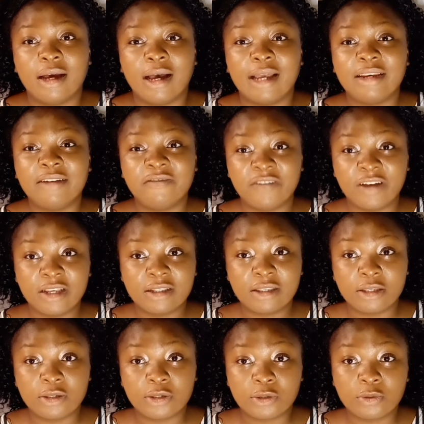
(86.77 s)
an
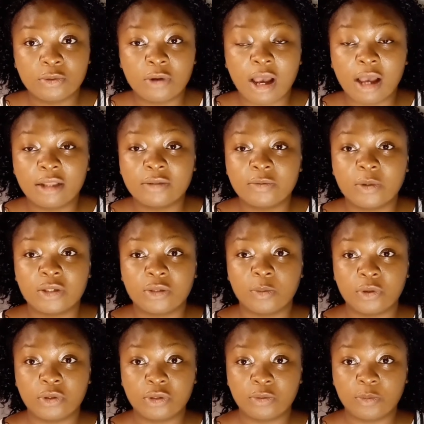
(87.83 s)
event in school and we're
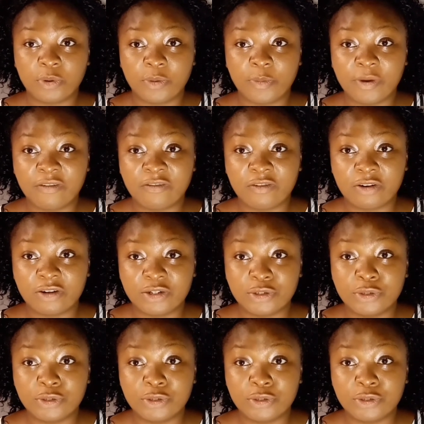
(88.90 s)
supposed to prepare for